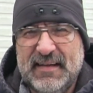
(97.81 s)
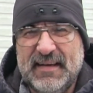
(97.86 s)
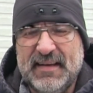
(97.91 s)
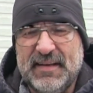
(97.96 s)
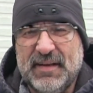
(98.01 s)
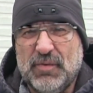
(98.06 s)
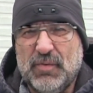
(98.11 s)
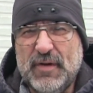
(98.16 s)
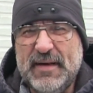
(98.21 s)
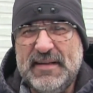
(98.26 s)

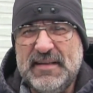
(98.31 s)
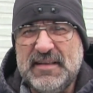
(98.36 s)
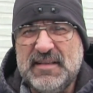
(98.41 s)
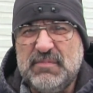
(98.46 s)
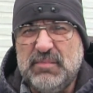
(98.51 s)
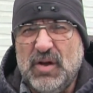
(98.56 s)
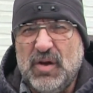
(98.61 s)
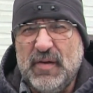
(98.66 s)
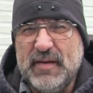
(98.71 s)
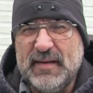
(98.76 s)
and the wind
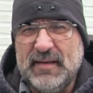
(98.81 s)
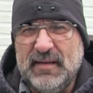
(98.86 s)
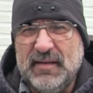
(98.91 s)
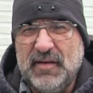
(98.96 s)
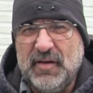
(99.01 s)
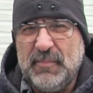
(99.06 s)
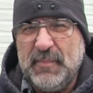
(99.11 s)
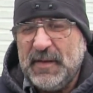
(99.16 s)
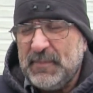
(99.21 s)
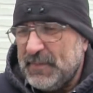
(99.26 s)
is blowing a
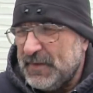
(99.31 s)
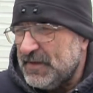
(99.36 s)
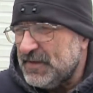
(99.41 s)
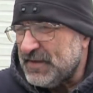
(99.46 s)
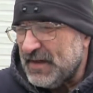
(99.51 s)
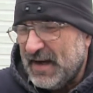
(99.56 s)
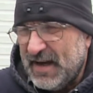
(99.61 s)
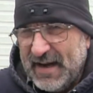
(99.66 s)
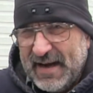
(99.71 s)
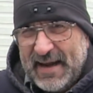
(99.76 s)
little bit
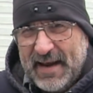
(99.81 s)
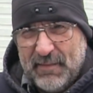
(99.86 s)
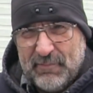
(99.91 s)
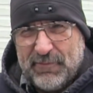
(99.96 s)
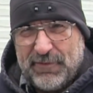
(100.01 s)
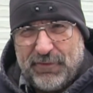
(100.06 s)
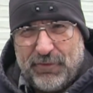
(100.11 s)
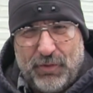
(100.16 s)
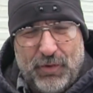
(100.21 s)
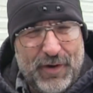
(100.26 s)
because I
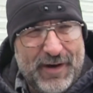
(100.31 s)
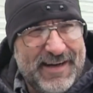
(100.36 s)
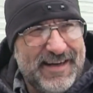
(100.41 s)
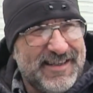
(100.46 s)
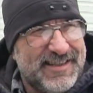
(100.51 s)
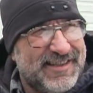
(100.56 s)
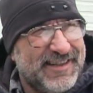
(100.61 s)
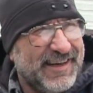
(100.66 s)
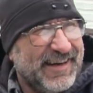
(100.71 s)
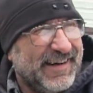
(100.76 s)
am
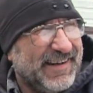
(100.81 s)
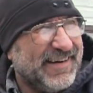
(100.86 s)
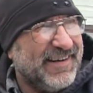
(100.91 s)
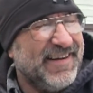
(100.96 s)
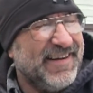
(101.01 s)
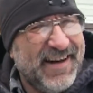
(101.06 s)
freezing.